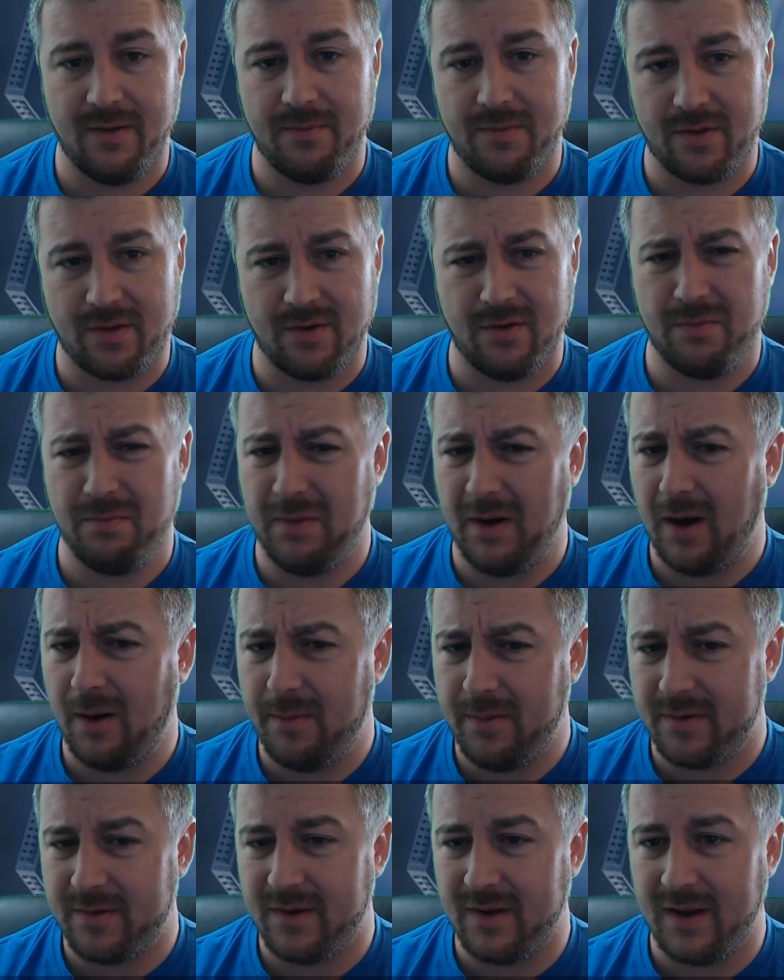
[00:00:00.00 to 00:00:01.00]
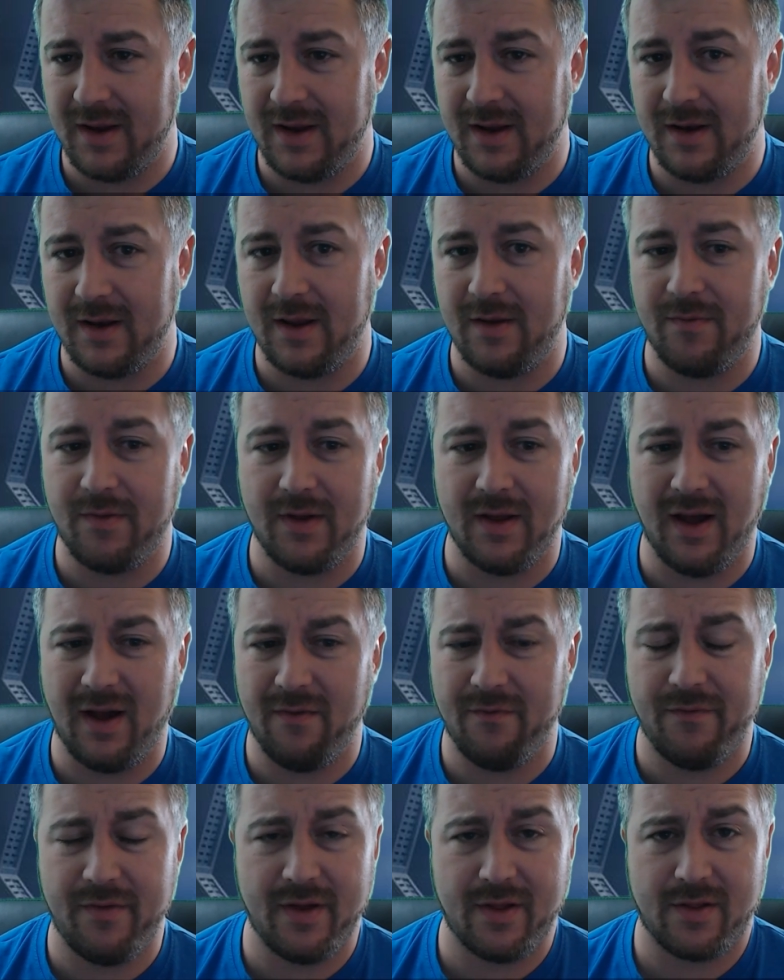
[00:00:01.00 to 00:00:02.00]
So Palpatine, if you have
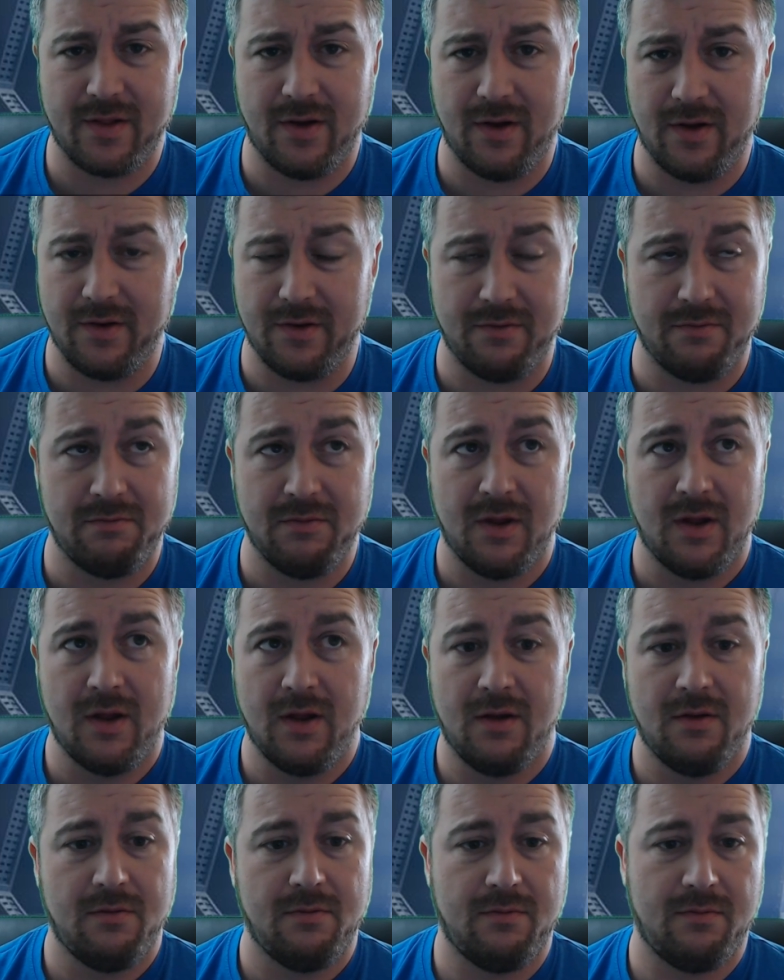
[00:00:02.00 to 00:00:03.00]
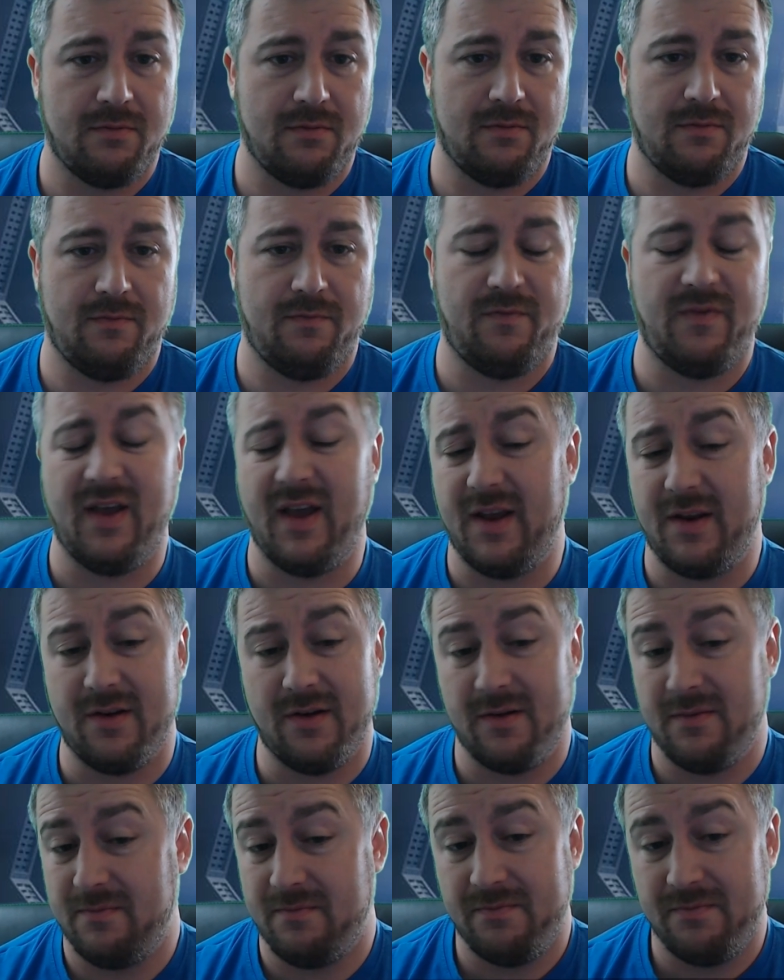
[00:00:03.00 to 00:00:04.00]
this on Vader,
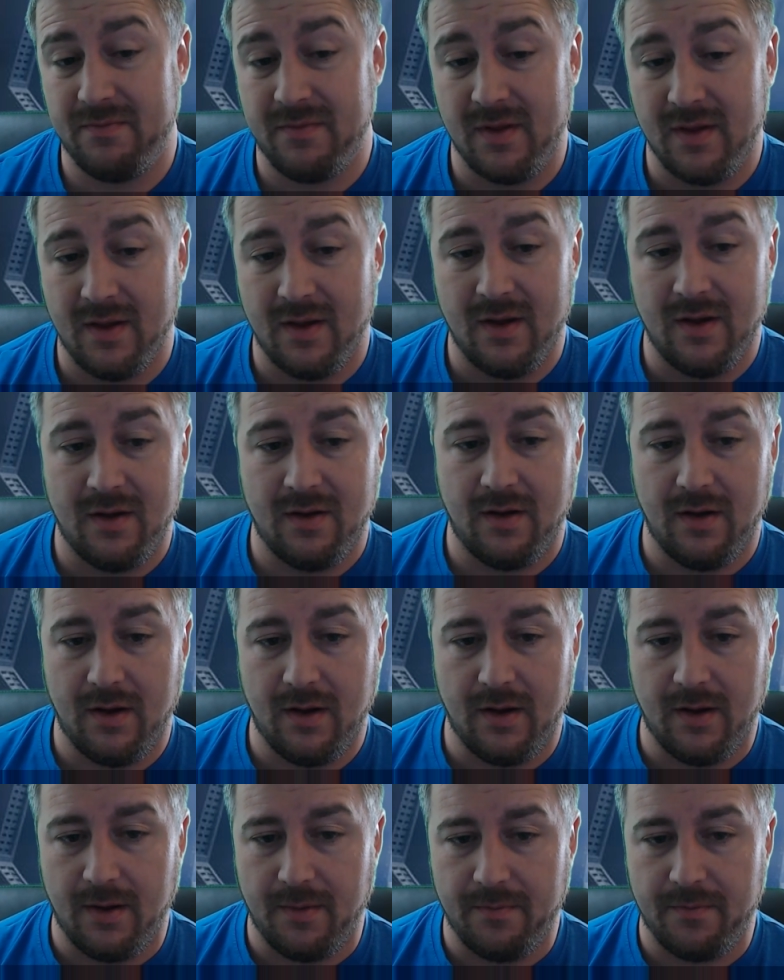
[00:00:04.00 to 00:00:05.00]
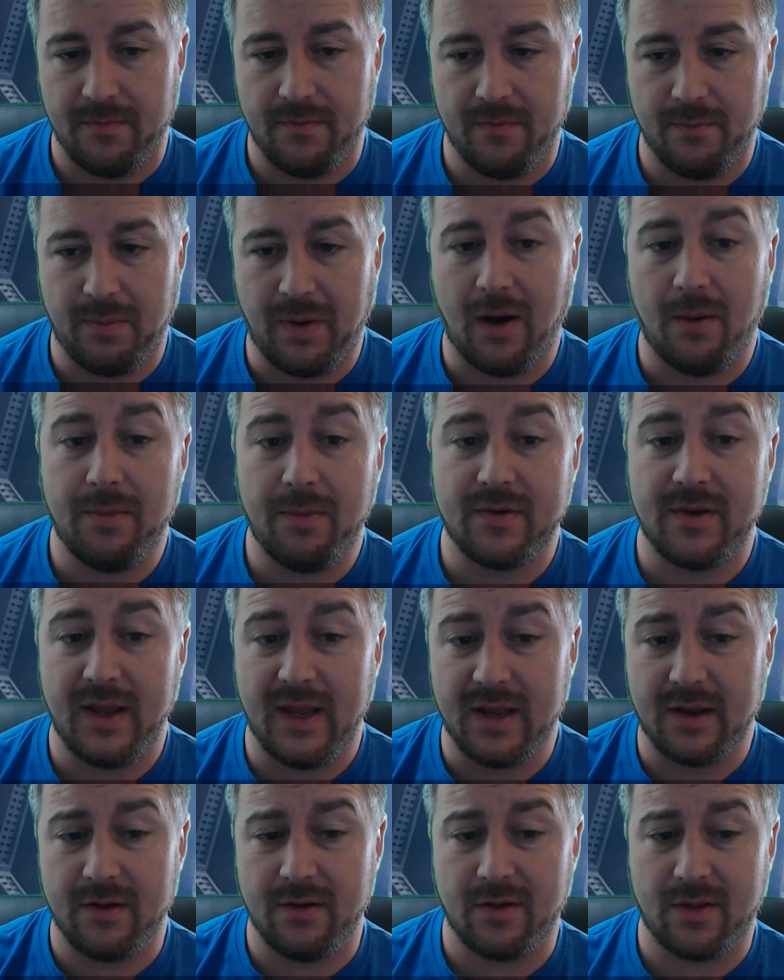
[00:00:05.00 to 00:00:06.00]
Palpatine
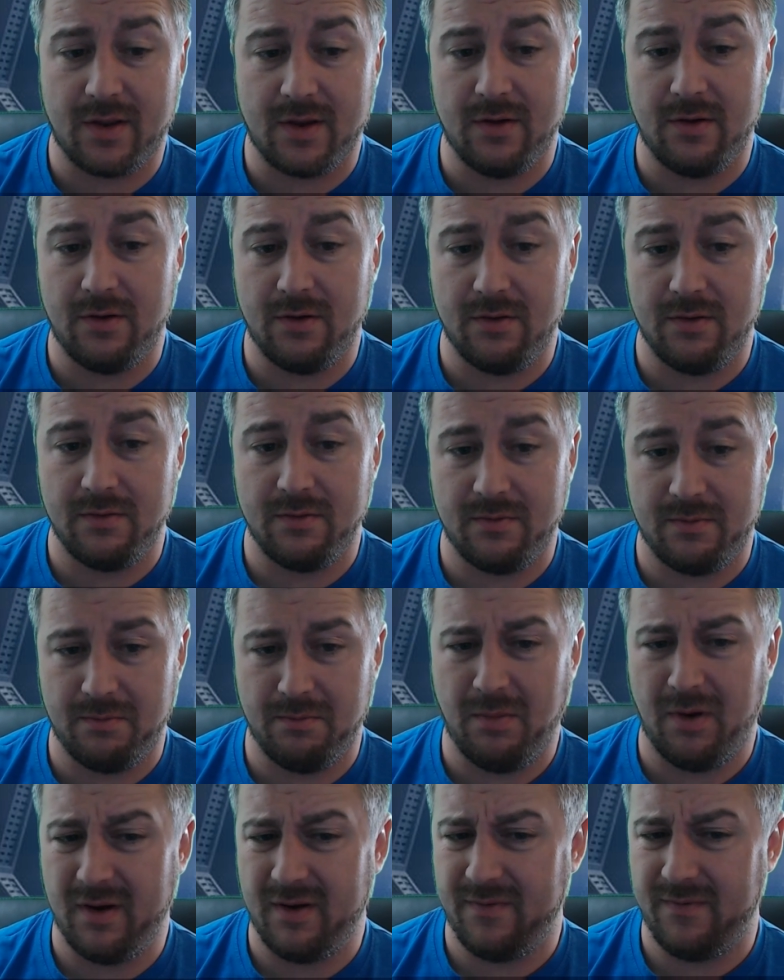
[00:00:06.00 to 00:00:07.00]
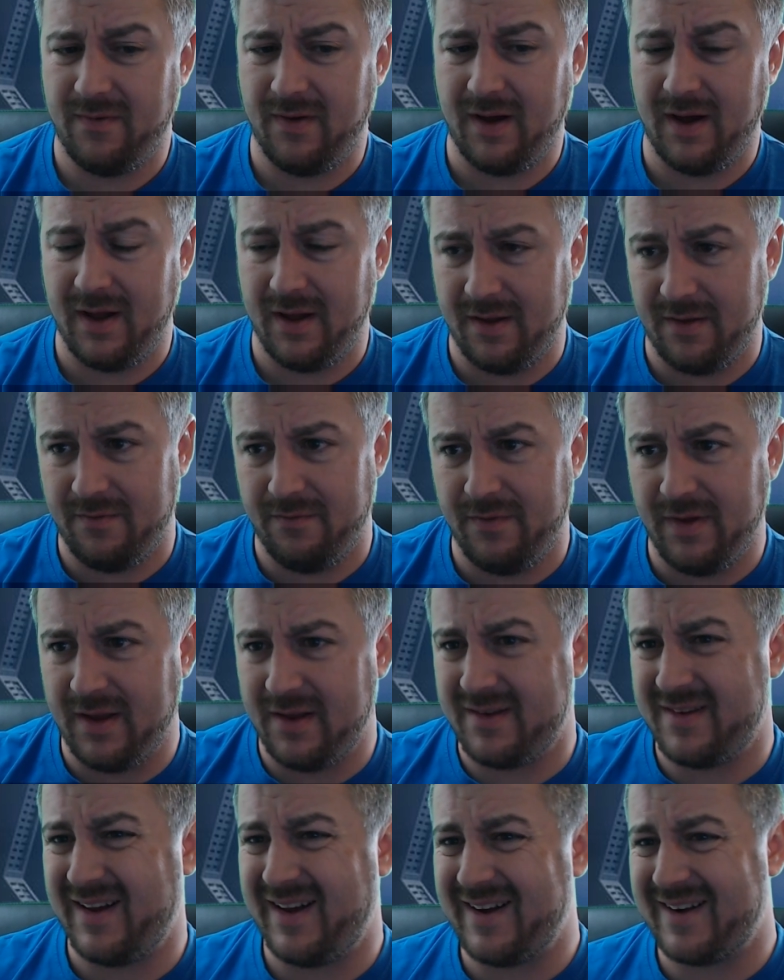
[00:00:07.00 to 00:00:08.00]
can still modify the
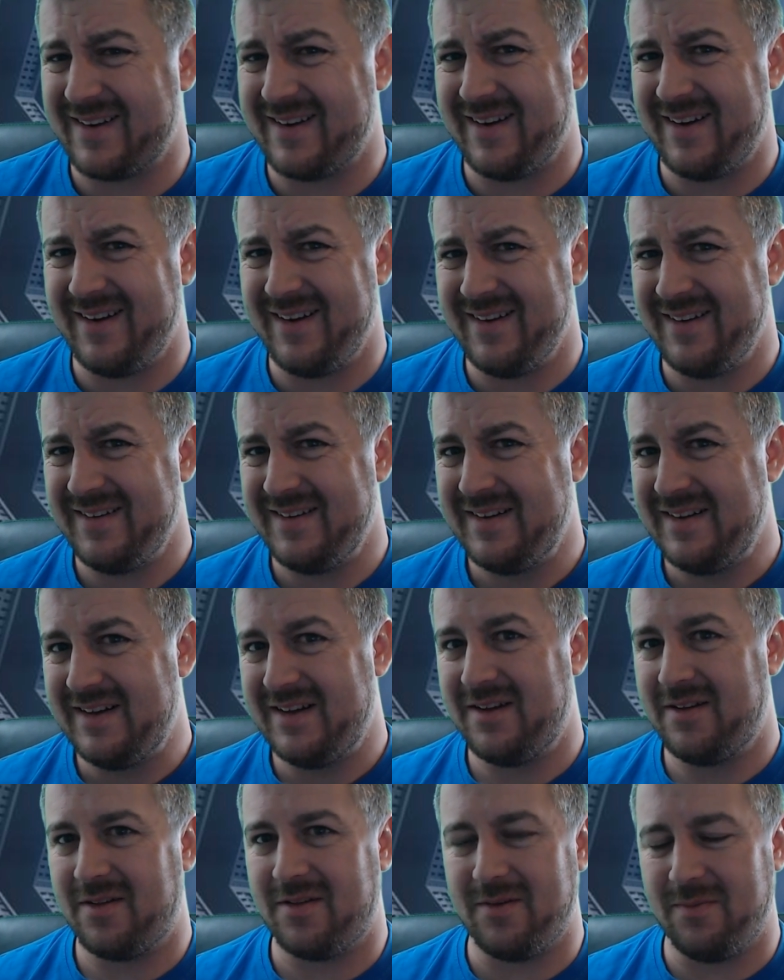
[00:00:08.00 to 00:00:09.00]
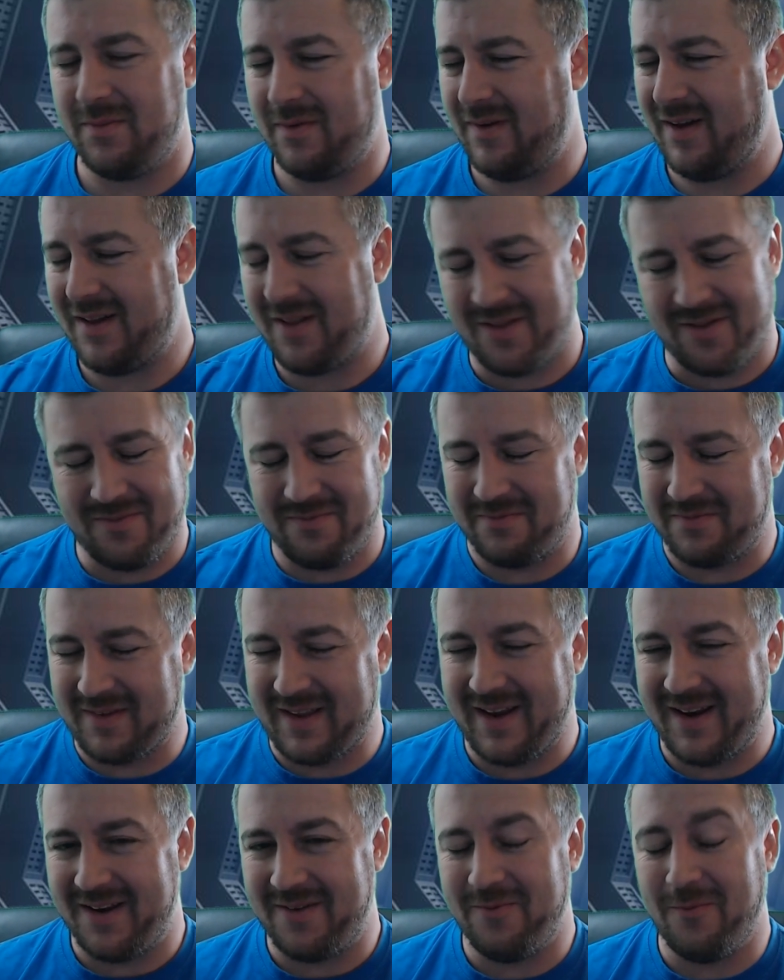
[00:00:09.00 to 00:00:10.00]
attack die, but that's
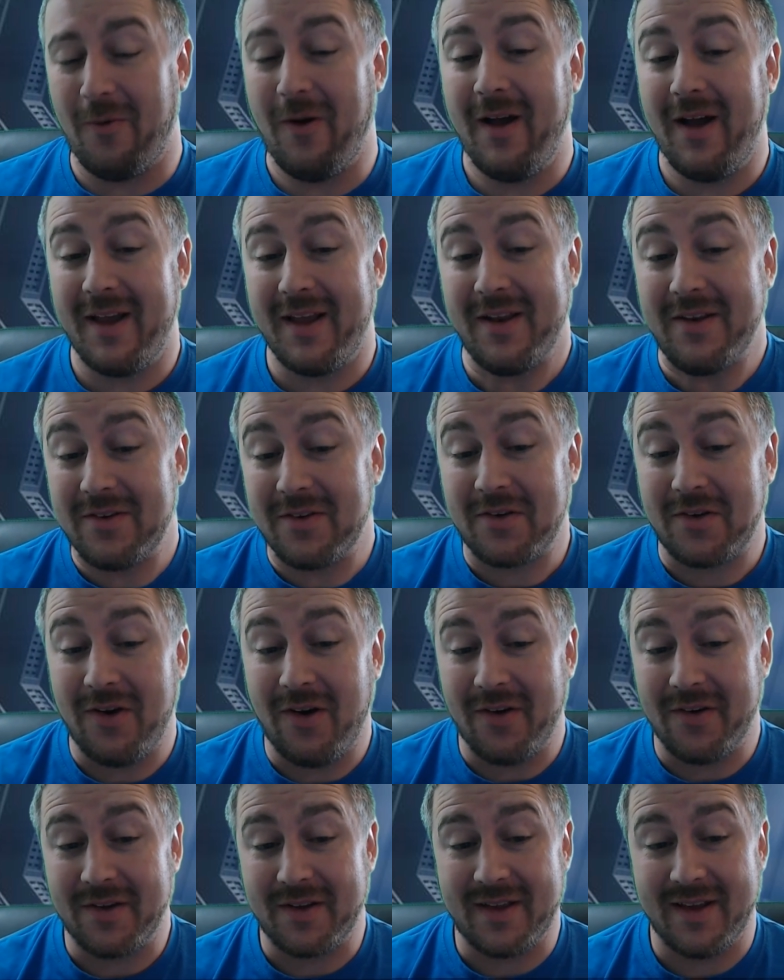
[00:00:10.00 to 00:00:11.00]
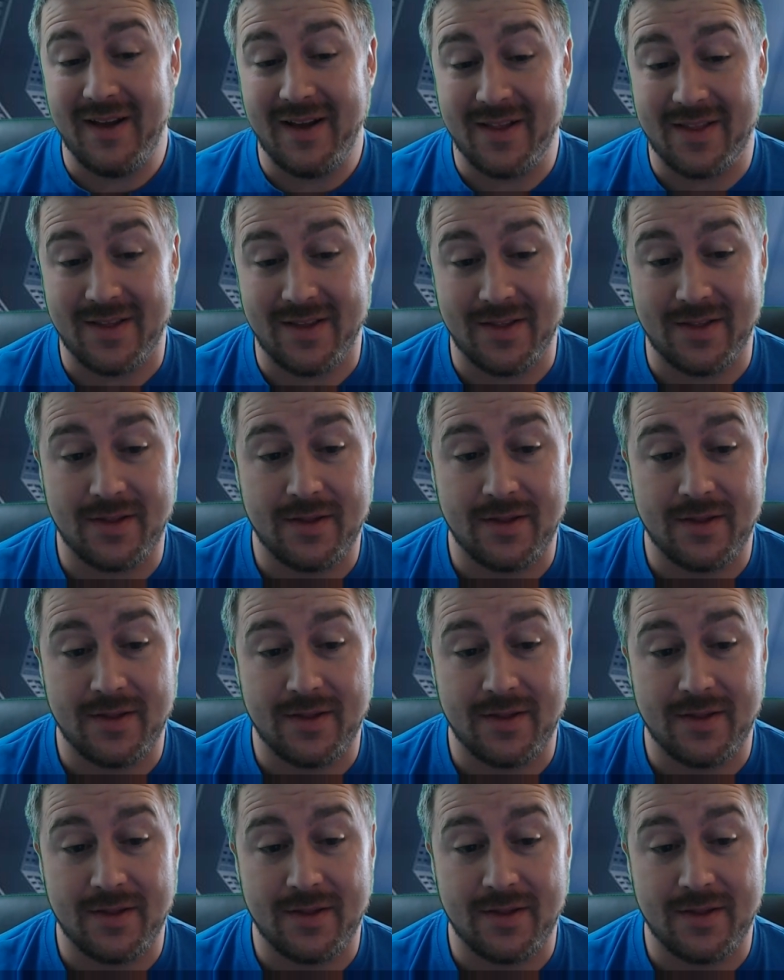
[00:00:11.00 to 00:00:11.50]
getting way into corner cases.